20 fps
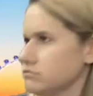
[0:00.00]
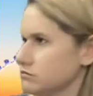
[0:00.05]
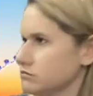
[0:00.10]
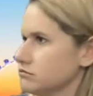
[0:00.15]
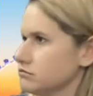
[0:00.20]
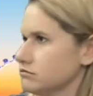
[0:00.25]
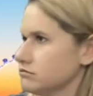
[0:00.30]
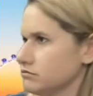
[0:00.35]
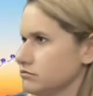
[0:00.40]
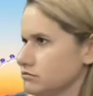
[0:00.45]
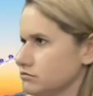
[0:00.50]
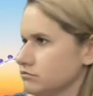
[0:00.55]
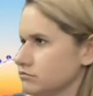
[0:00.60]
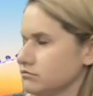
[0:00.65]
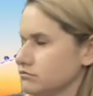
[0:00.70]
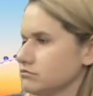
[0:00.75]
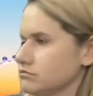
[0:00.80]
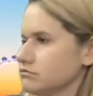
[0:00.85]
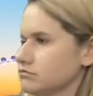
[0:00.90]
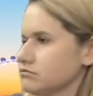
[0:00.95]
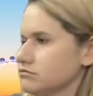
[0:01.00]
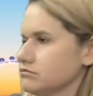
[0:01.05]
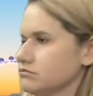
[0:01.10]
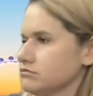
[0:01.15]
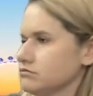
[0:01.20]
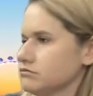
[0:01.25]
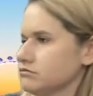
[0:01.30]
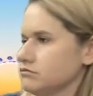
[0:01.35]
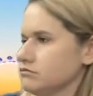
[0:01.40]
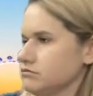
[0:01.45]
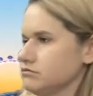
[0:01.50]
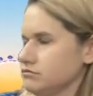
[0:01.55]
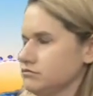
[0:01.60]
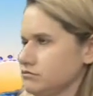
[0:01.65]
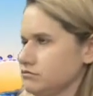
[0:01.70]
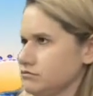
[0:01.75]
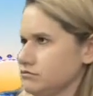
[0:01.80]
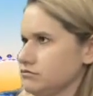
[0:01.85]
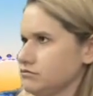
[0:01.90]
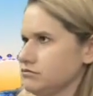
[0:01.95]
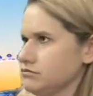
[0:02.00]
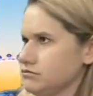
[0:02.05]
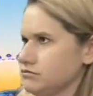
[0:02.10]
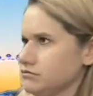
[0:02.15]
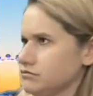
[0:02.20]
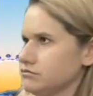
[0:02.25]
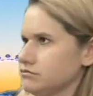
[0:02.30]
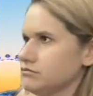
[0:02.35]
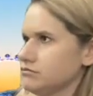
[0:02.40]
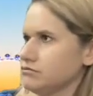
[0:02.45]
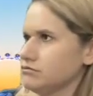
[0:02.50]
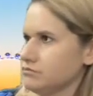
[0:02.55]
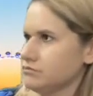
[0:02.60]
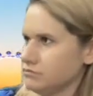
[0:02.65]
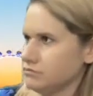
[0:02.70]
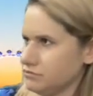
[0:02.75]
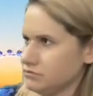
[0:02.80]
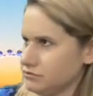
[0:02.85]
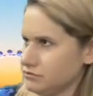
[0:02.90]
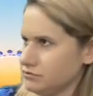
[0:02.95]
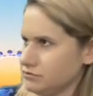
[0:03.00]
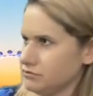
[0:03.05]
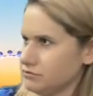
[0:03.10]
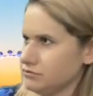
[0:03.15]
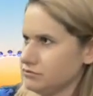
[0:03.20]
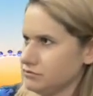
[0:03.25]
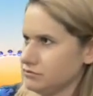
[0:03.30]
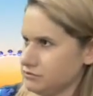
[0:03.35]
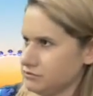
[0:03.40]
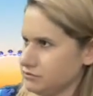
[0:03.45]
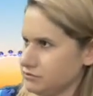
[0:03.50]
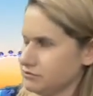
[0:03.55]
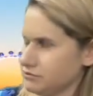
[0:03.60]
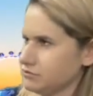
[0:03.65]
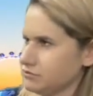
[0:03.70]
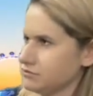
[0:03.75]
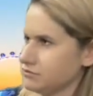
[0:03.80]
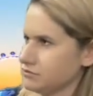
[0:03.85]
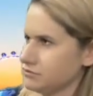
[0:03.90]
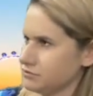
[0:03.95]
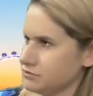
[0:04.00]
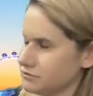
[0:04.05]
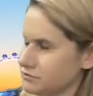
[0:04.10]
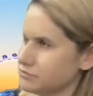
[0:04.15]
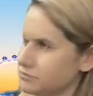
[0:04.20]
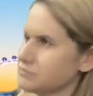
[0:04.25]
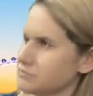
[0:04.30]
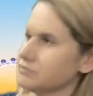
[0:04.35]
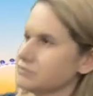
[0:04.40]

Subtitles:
No words are spoken by the person on screen.